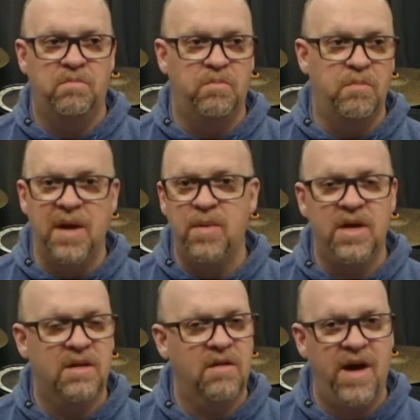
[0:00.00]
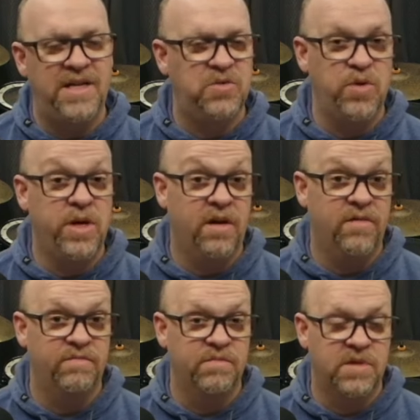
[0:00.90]
maybe in the last week have
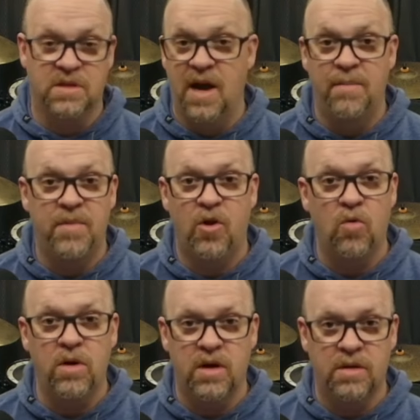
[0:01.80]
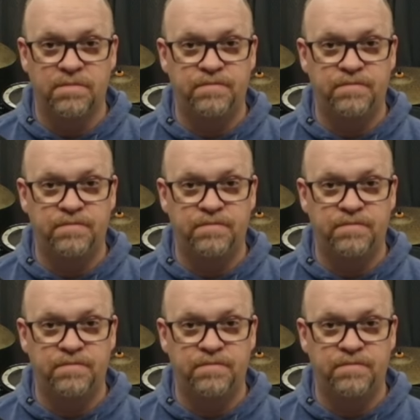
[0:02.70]
slammed the door on.